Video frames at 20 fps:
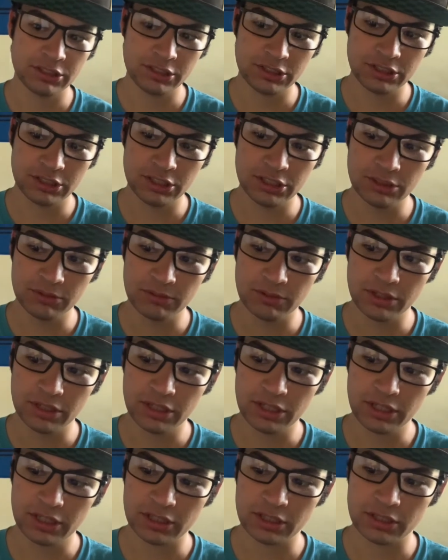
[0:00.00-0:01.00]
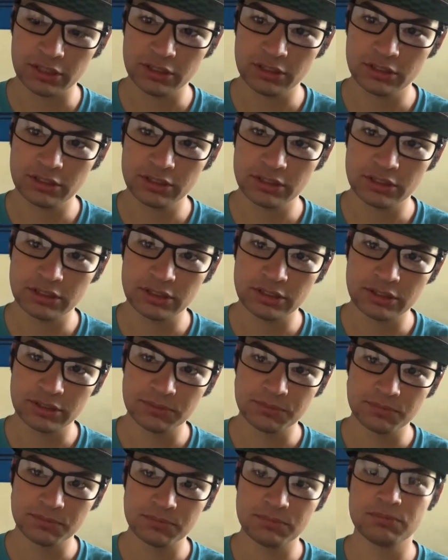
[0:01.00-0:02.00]
Q&A
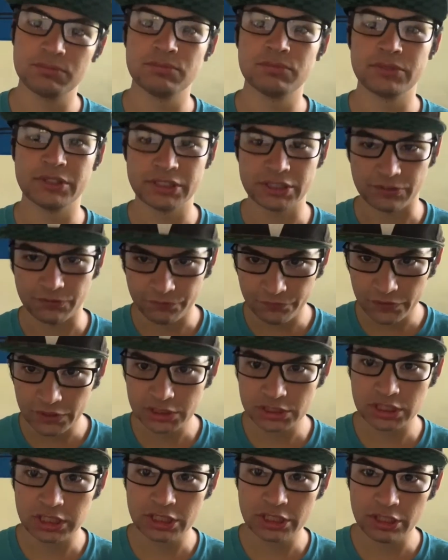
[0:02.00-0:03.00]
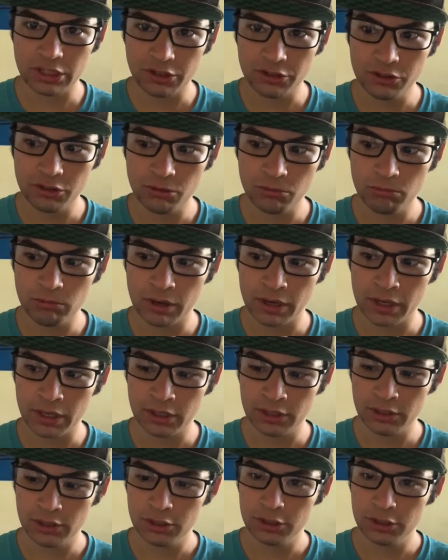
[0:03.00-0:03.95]
is officially underway.